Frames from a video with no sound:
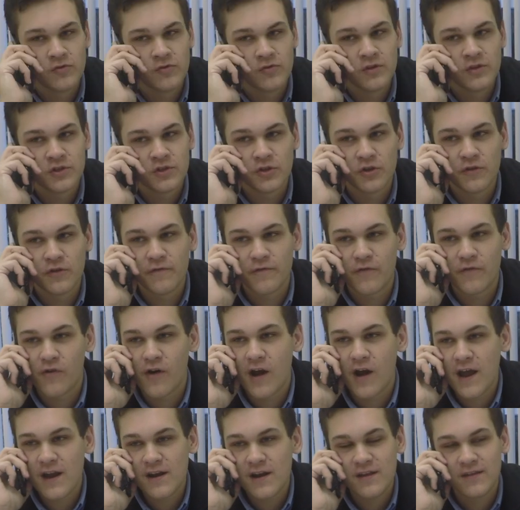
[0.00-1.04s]
So the
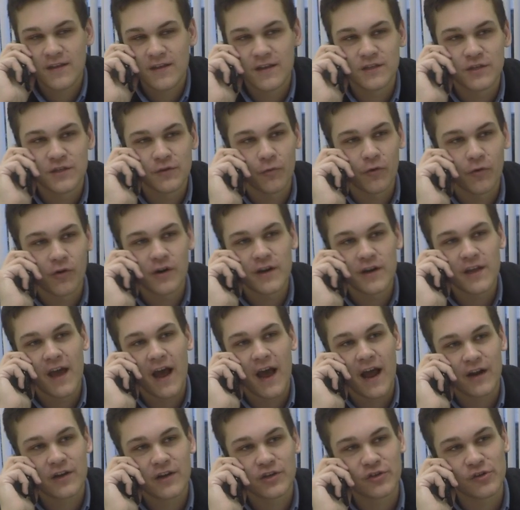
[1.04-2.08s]
variety that Duarte
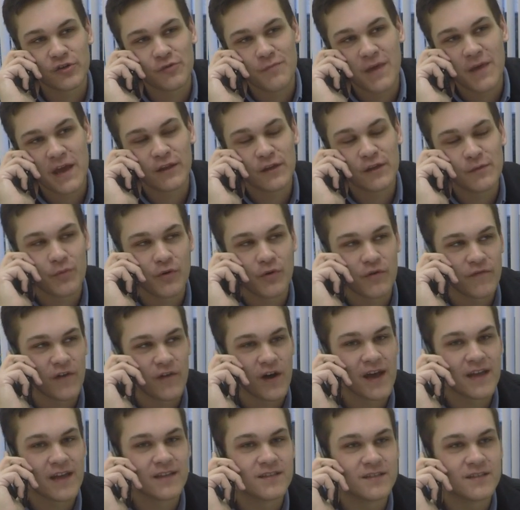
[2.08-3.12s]
actually mainly
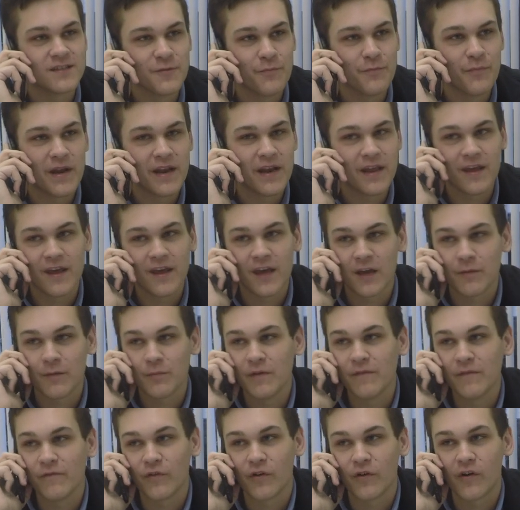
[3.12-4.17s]
provides is the Bennett
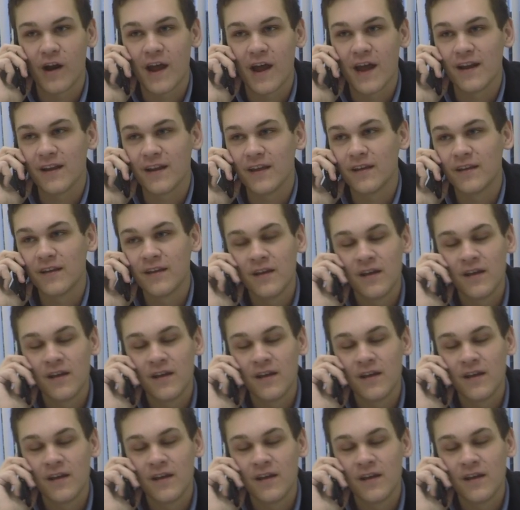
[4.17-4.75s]
Hickman variety.